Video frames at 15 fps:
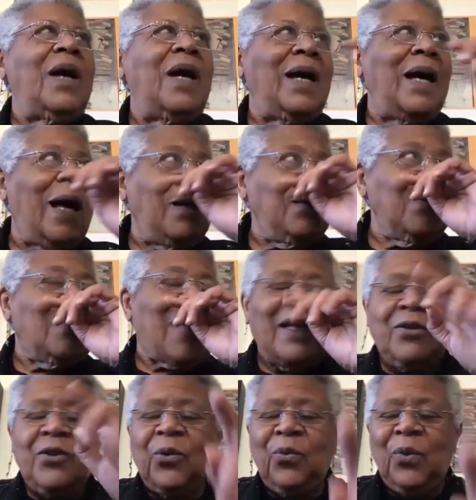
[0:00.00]
uh, I
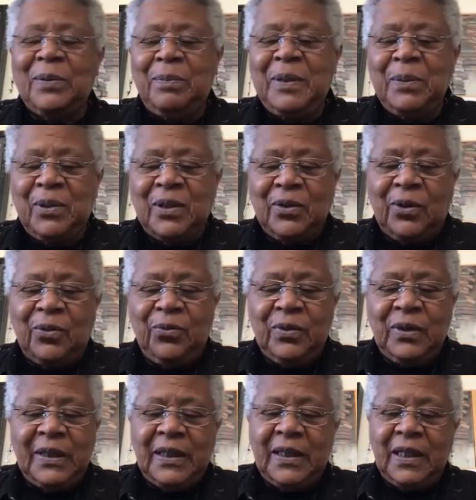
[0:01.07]
know what people are
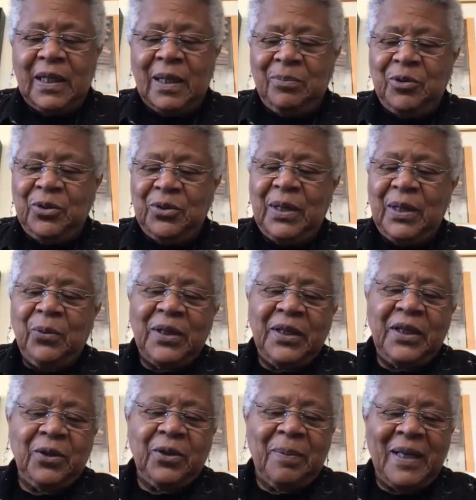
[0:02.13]
leading up to. They want to
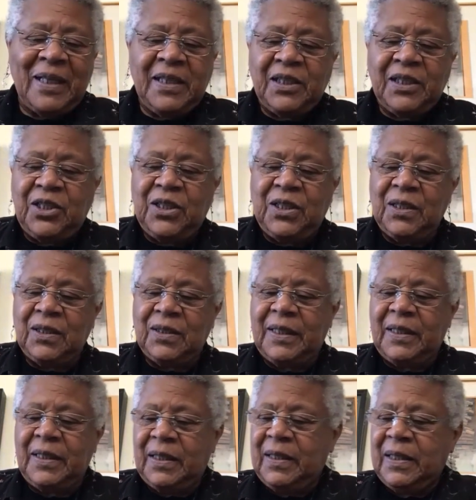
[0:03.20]
hear about the
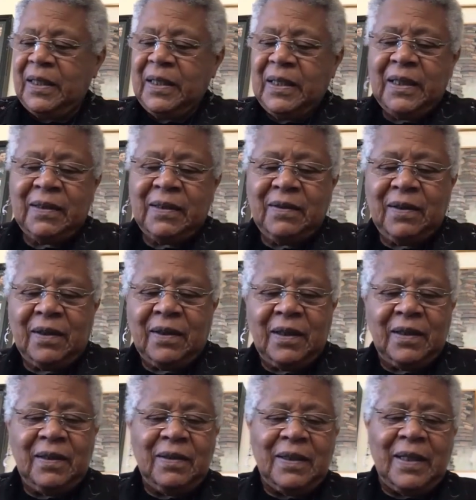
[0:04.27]
chili
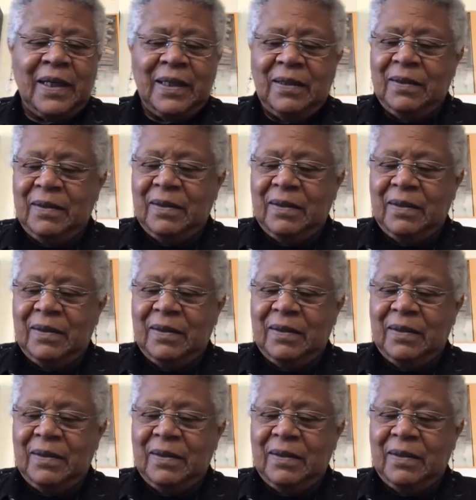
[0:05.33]
incident that